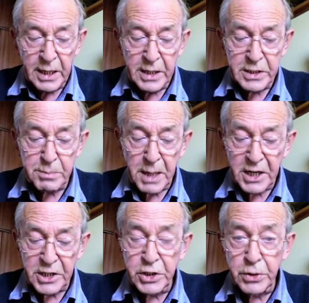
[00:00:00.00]

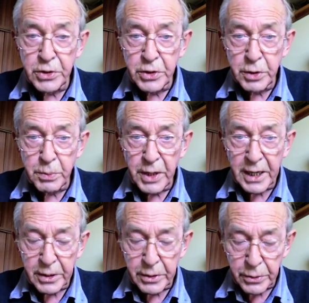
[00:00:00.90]
Smash YouTube
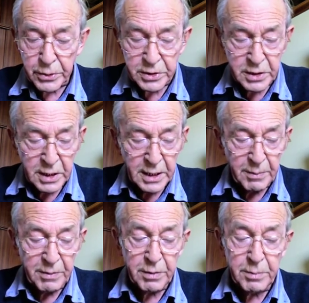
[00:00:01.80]
records
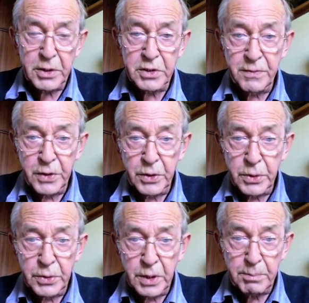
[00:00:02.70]
for most
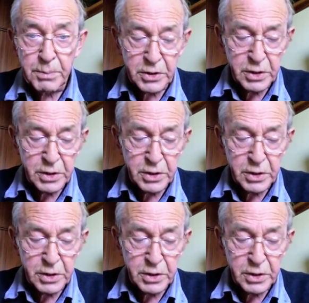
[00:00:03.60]
viewed, most